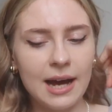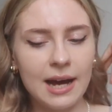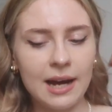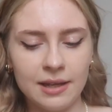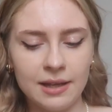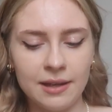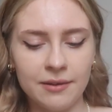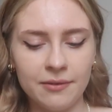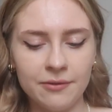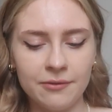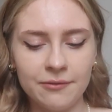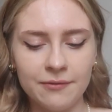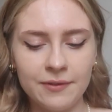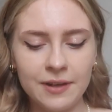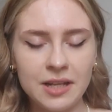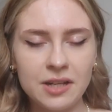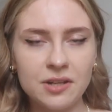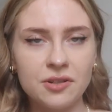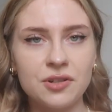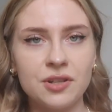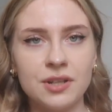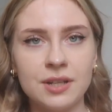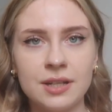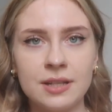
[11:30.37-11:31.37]
It
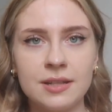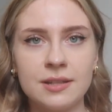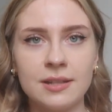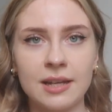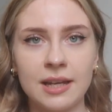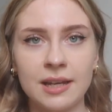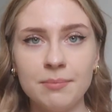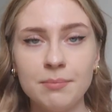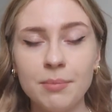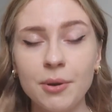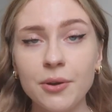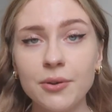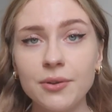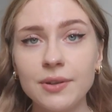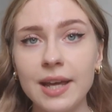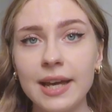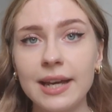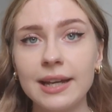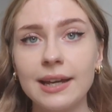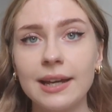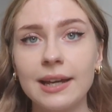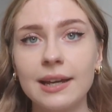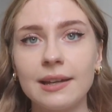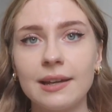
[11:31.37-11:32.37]
features a boat
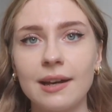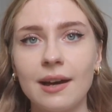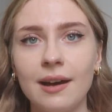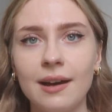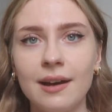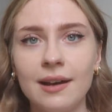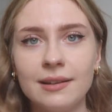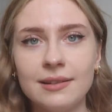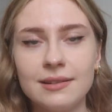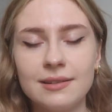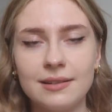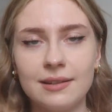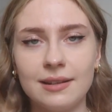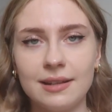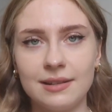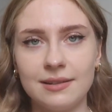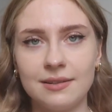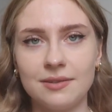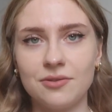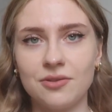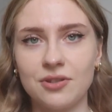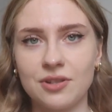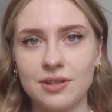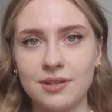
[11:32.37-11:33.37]
neck and
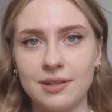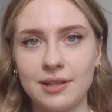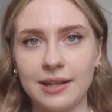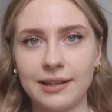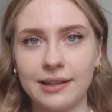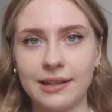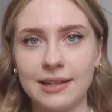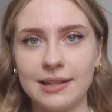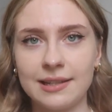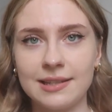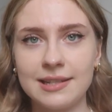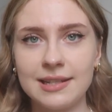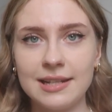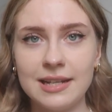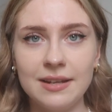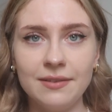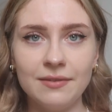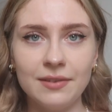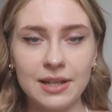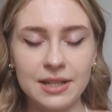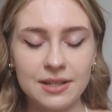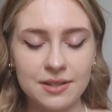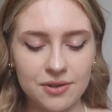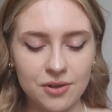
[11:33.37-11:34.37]
it's just like a
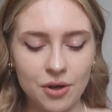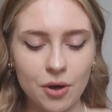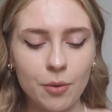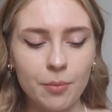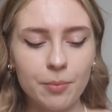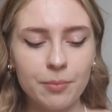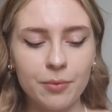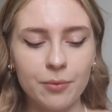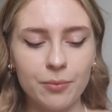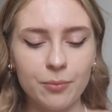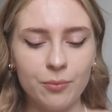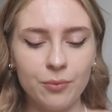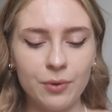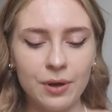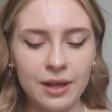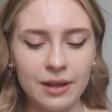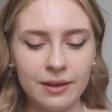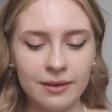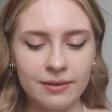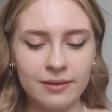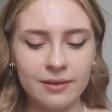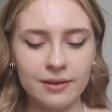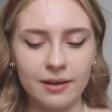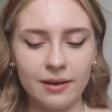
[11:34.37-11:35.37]
sleeveless top
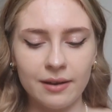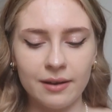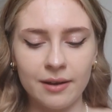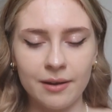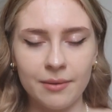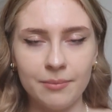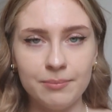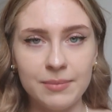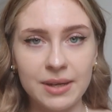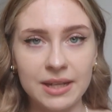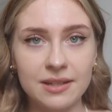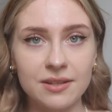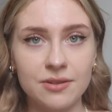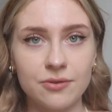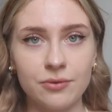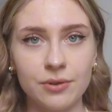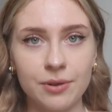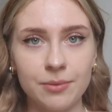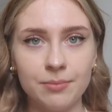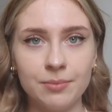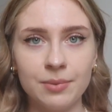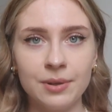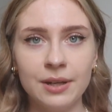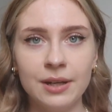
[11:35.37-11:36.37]
with a mixed
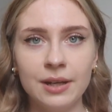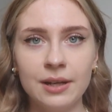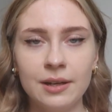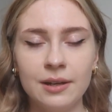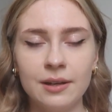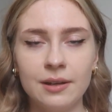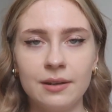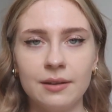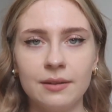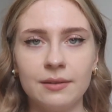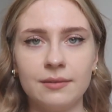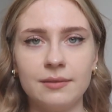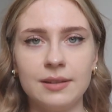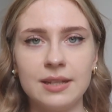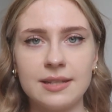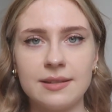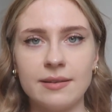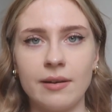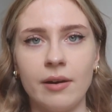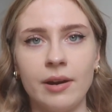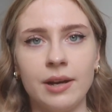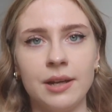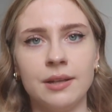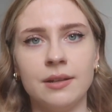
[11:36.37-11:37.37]
rib
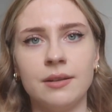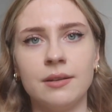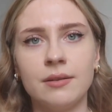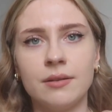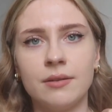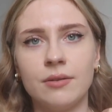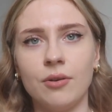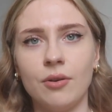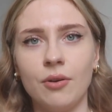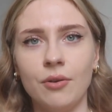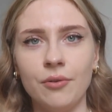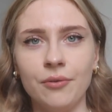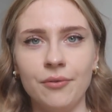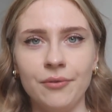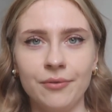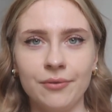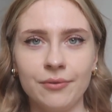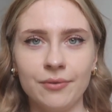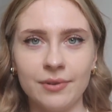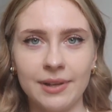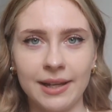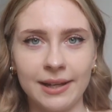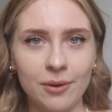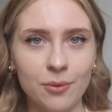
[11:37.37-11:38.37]
design
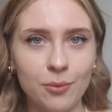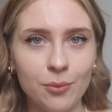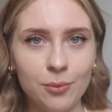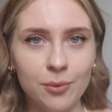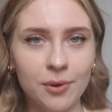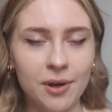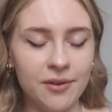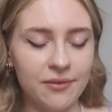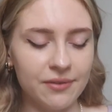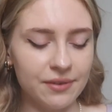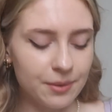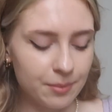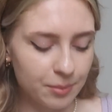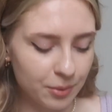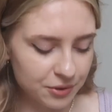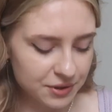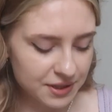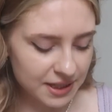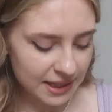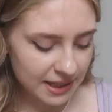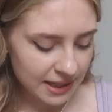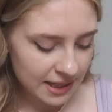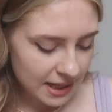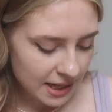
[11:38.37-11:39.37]
on like all over the
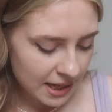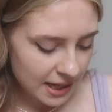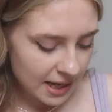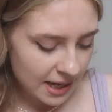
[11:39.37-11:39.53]
body.